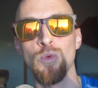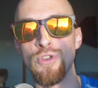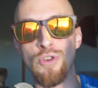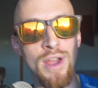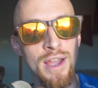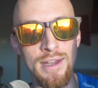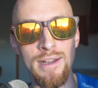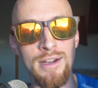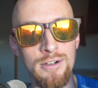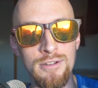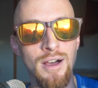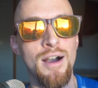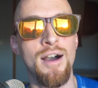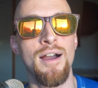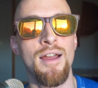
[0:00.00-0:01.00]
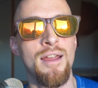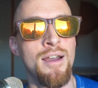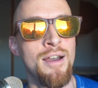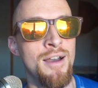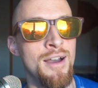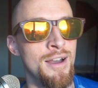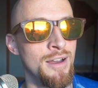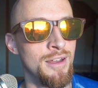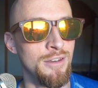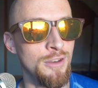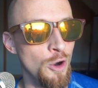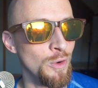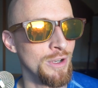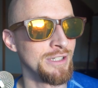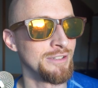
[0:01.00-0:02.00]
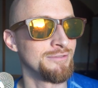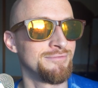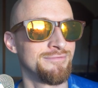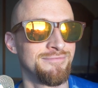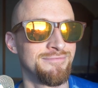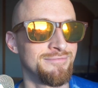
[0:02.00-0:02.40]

with your head held high, knowing,